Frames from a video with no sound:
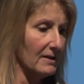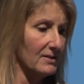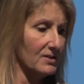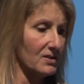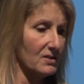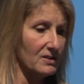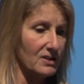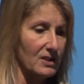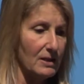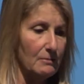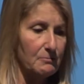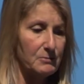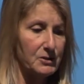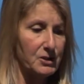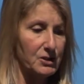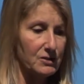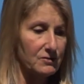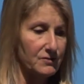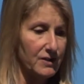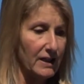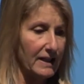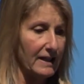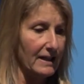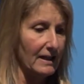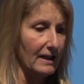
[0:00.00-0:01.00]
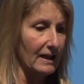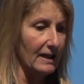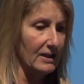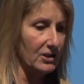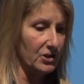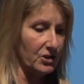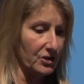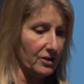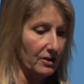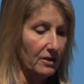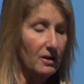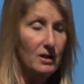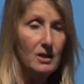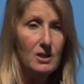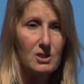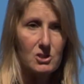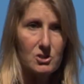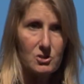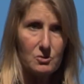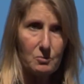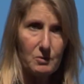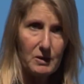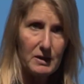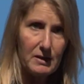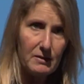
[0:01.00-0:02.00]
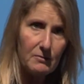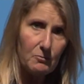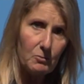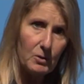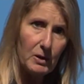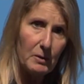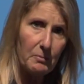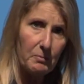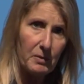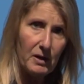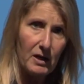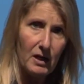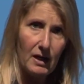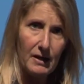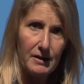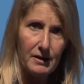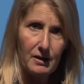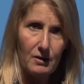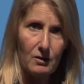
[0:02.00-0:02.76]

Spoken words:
temperature regulation. So we applied a